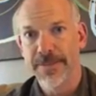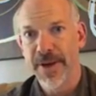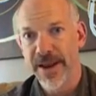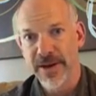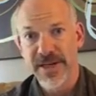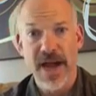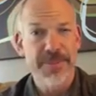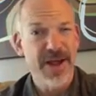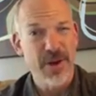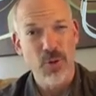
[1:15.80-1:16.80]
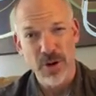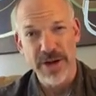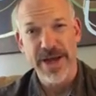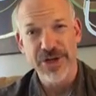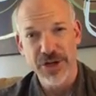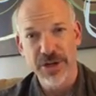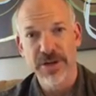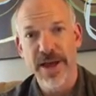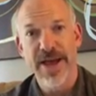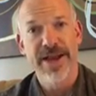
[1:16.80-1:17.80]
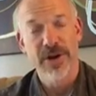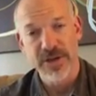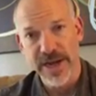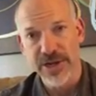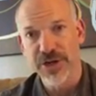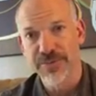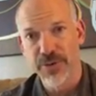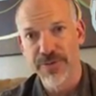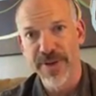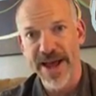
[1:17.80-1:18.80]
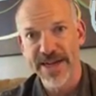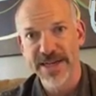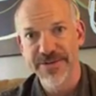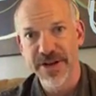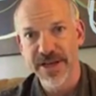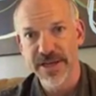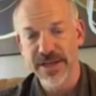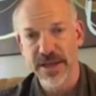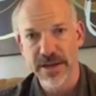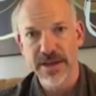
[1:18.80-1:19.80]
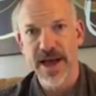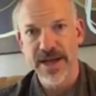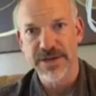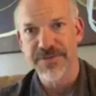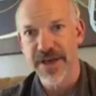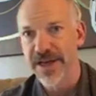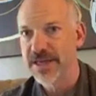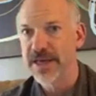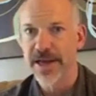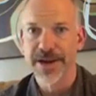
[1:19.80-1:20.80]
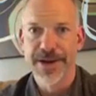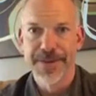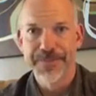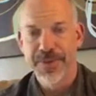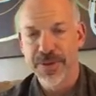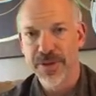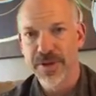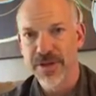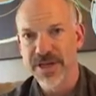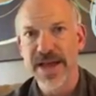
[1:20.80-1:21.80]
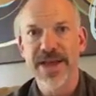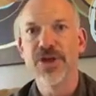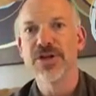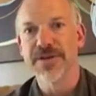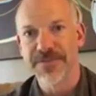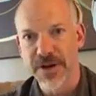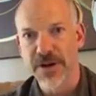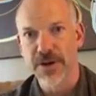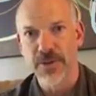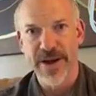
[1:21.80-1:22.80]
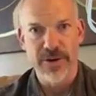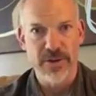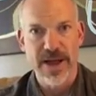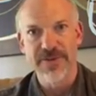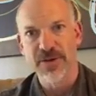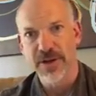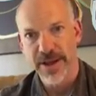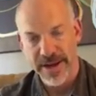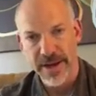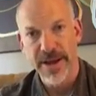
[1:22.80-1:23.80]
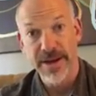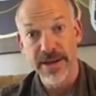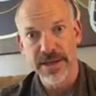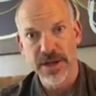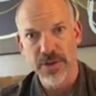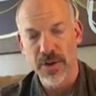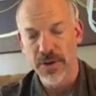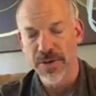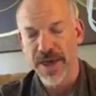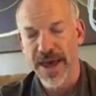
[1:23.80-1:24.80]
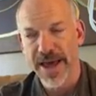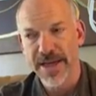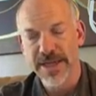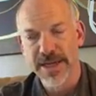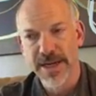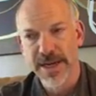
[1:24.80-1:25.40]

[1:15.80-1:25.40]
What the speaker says: and stoplight coordination and intersection improvement activities, the kinds of things that the state used to fund at a greater level and is no longer the case.